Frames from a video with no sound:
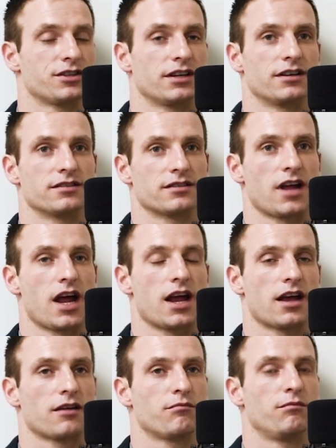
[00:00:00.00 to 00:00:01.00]
She is mm-hmm.
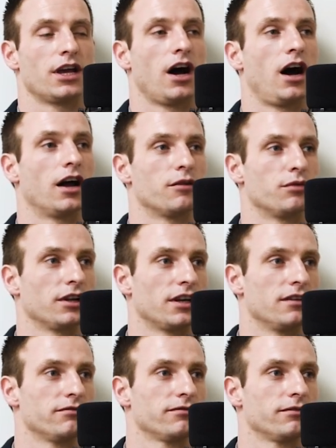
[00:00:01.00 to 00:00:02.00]
like beyond
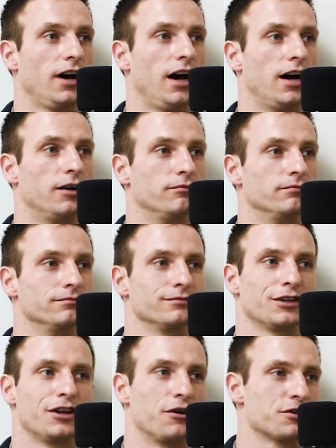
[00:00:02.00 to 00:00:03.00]
belief. Um,
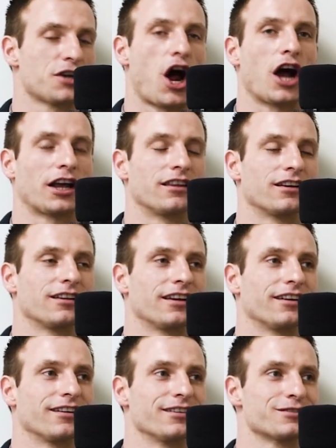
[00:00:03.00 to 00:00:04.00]
you know, stalking the
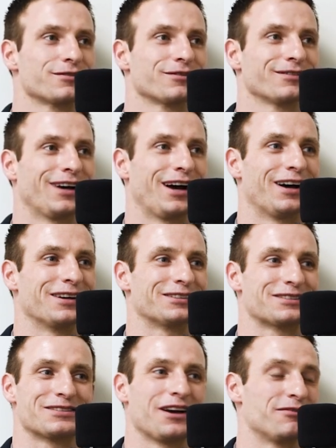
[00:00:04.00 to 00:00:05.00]
cleaners, uh,
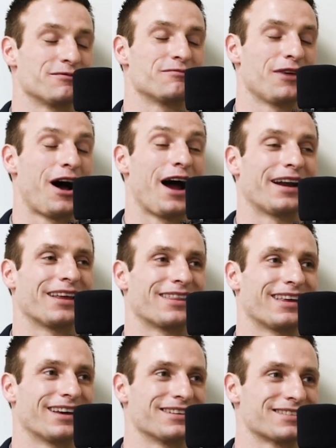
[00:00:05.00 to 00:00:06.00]
hiding
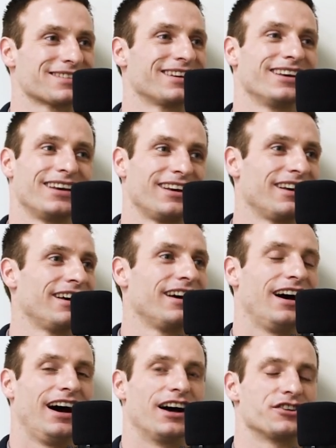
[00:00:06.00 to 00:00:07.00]
things.
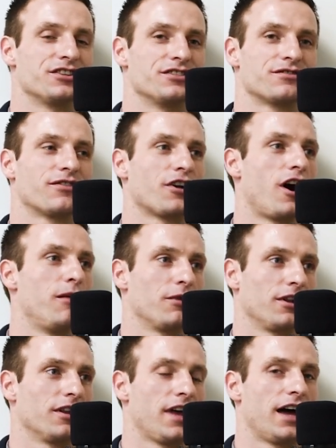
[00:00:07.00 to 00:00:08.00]
Nice. Uh, she's
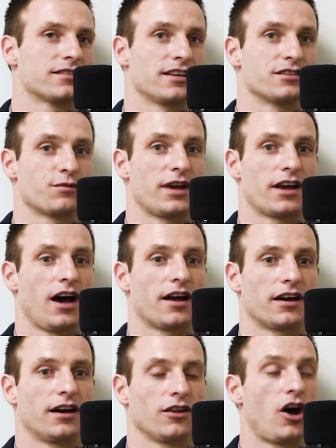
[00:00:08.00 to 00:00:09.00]
phenomenal in that sense. We got
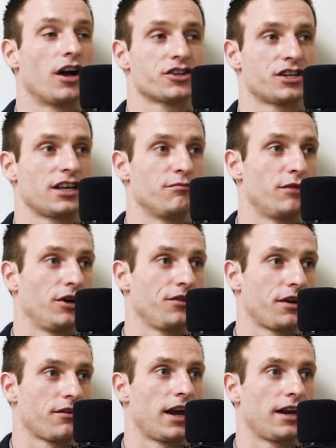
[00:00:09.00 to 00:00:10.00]
a launch team
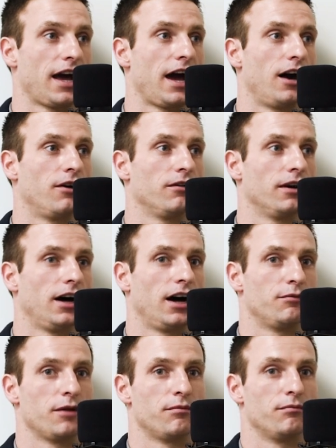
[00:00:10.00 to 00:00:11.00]
building right now.
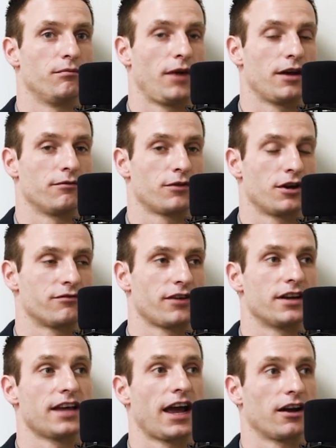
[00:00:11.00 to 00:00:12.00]
Uh, my my good
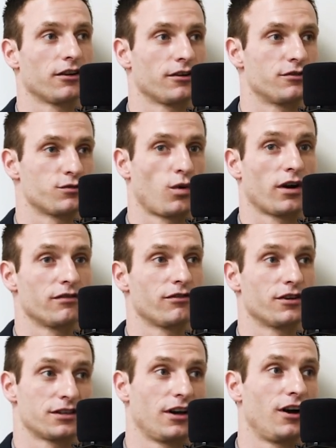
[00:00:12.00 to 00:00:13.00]
friend Taylor, who's working
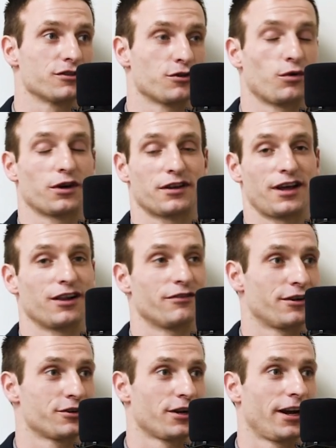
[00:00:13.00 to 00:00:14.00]
for us, he also worked in the
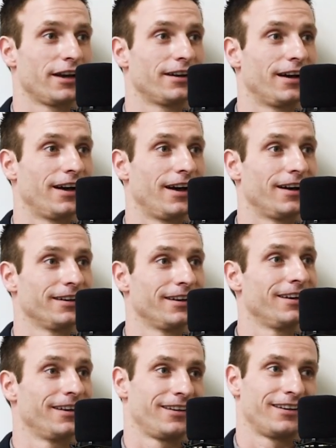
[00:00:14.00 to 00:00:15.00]
elevator trade. Uh,
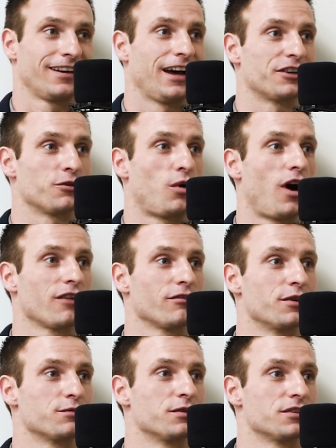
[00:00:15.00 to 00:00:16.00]
had to walk
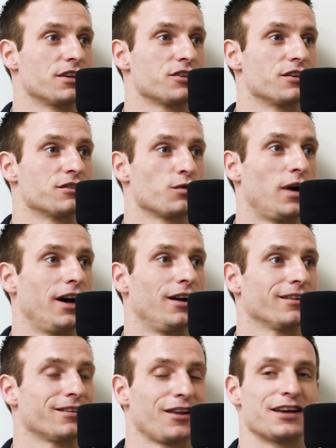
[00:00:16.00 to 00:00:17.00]
from his position as well.
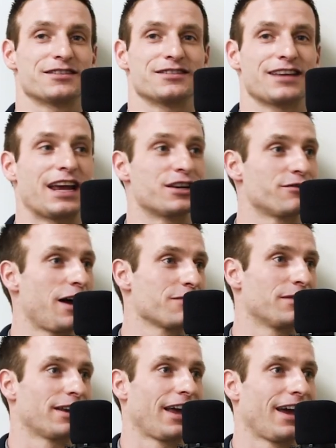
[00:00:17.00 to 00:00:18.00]
Okay. Licensed
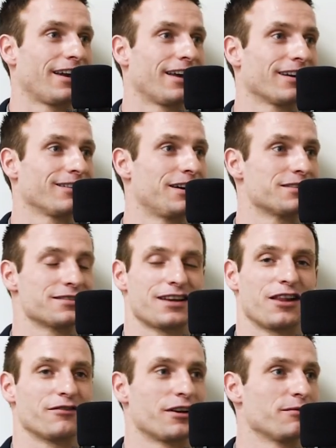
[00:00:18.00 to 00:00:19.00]
HVAC mechanic, licensed
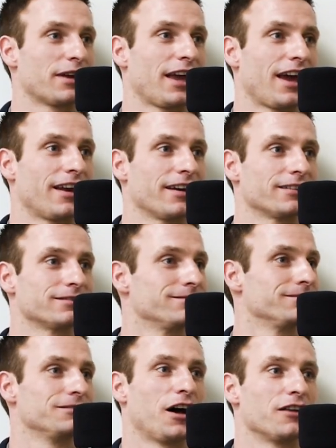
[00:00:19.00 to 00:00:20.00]
elevator mechanic,
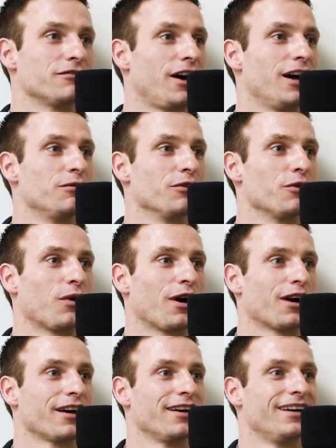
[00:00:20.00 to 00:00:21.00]
not viable to
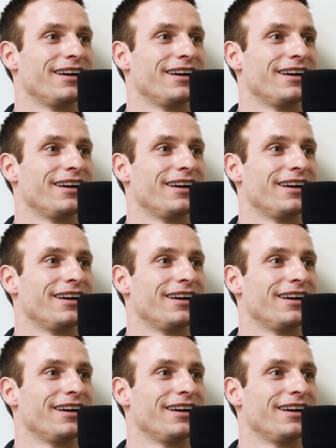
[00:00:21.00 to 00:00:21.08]
work.